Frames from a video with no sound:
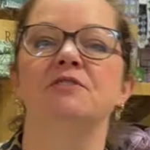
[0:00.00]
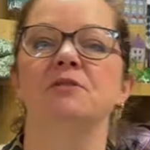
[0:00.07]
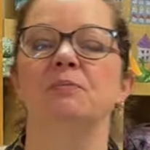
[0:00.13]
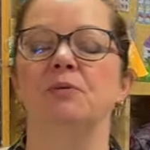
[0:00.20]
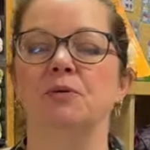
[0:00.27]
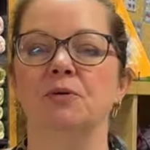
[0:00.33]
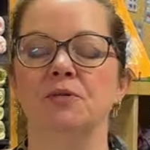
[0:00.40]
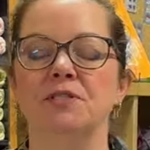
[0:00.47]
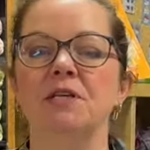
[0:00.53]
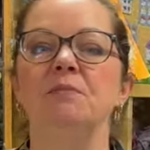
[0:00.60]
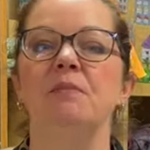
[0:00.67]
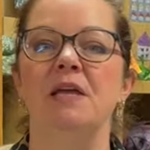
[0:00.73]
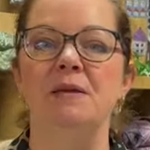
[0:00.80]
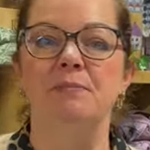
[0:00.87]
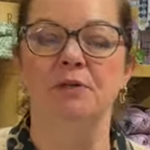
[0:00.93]
supporting
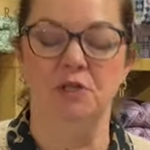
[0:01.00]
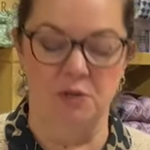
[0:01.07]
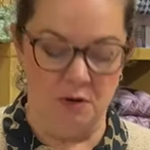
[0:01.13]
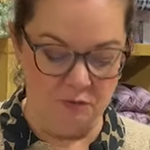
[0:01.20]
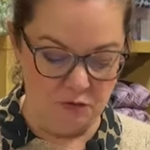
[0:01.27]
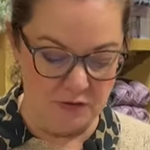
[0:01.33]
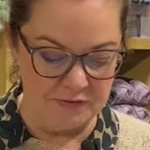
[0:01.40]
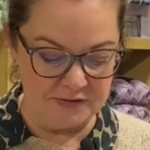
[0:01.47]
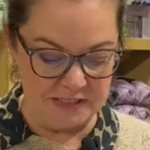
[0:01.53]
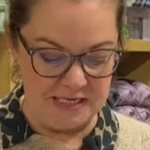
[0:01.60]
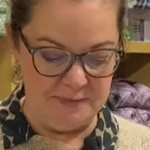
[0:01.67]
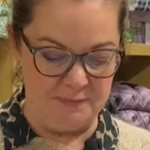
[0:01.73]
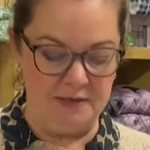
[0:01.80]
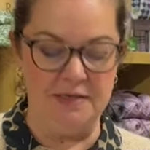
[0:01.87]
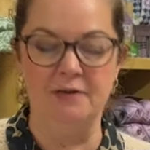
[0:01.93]
people who are rough
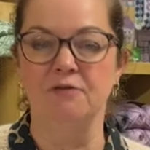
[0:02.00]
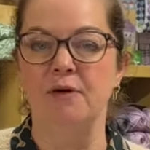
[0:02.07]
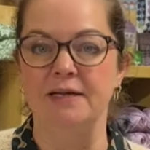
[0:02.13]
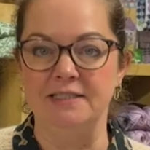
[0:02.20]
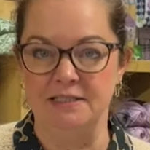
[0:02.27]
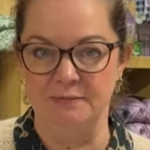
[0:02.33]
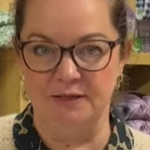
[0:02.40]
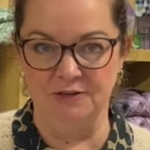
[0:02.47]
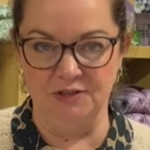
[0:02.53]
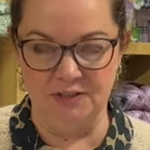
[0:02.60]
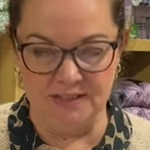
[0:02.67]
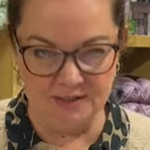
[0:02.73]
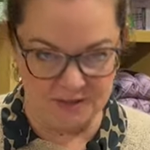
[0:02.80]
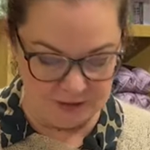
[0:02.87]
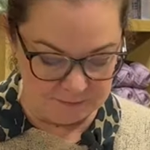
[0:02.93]
sleeping in Greater
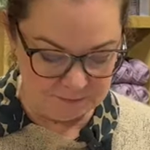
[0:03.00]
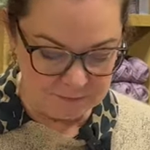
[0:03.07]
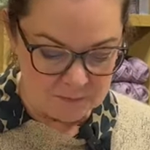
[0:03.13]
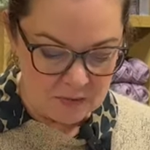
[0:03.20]
Manchester.